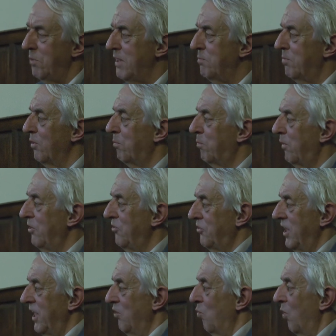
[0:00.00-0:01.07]
people
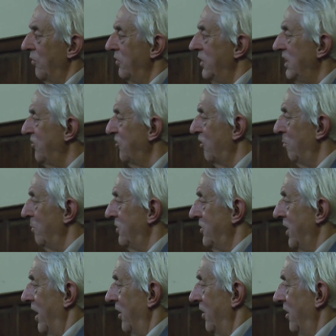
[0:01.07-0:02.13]
appreciate what needs to be
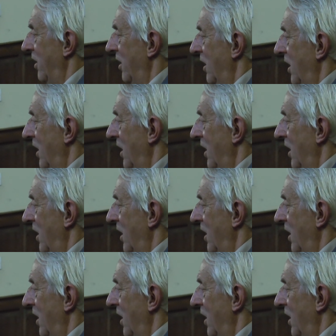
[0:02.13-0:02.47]
done,